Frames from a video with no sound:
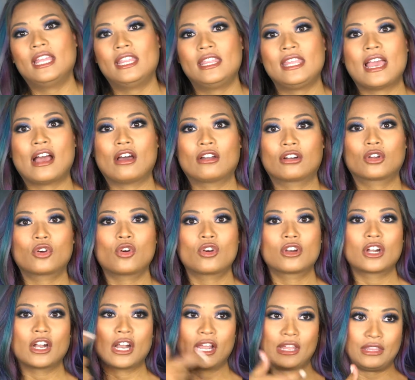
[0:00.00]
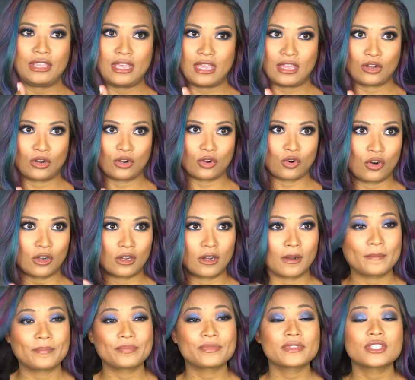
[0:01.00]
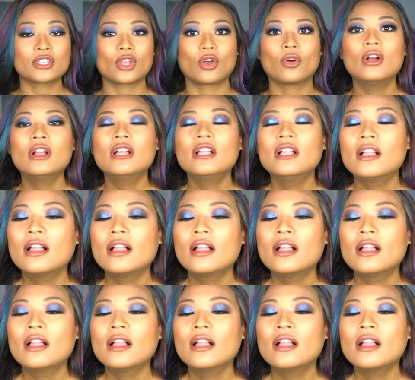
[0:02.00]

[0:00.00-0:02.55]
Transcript: in the outer corner and the inner corner. So